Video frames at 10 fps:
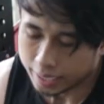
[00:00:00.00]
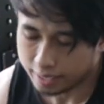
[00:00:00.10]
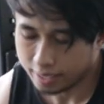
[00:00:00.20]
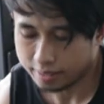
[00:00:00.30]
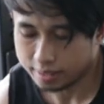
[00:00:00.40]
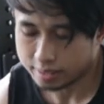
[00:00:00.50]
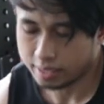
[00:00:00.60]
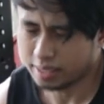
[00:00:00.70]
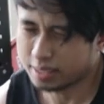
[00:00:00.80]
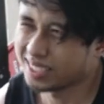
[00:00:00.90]
and then this
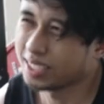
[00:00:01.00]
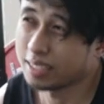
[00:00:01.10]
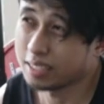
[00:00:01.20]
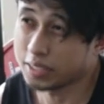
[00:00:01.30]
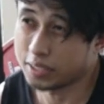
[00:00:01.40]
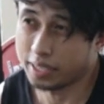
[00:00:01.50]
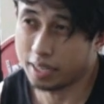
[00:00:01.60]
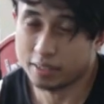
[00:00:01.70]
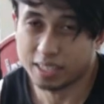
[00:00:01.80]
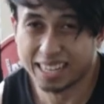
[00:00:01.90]
is
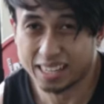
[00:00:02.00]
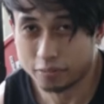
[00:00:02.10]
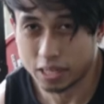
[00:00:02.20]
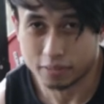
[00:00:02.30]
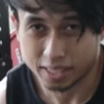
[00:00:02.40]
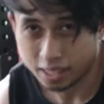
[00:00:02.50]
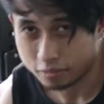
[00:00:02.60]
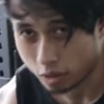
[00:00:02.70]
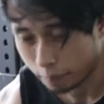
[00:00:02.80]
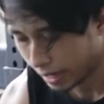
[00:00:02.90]
395
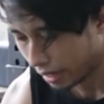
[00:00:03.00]
ringgit for a